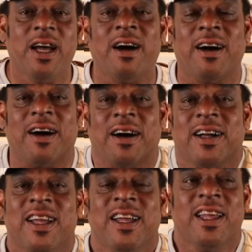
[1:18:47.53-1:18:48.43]

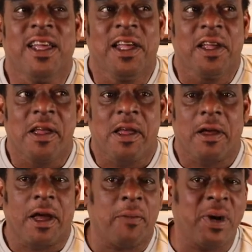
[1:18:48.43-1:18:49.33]
Uh,
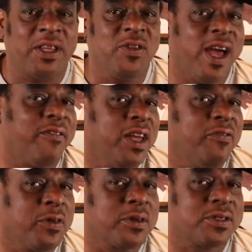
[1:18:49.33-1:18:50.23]
but you have
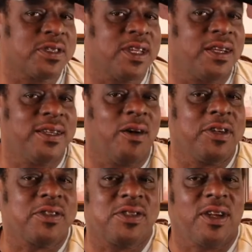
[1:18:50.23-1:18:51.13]
influencers that
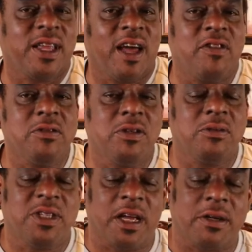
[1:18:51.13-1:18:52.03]
don't necessarily have
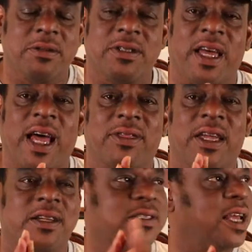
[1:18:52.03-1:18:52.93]
YouTube channels, and I
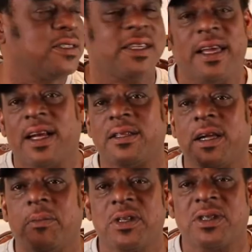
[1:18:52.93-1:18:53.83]
think of Chase King and I
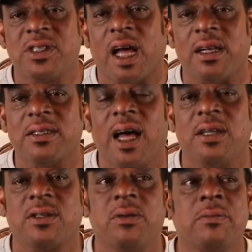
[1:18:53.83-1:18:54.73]
think of Mr.
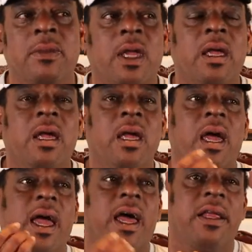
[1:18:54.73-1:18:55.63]
Chocolatazo,
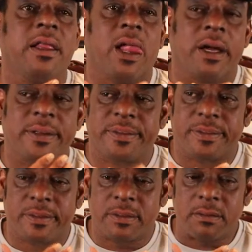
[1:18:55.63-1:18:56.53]
and
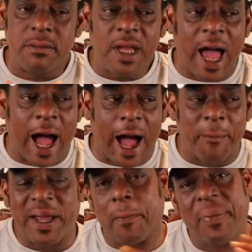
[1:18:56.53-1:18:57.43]
uh,
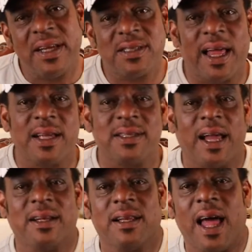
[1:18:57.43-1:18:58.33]
I made a pitch last
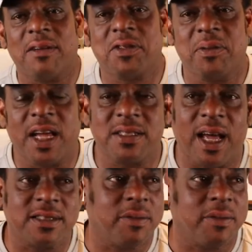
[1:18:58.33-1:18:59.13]
night in the live stream last night.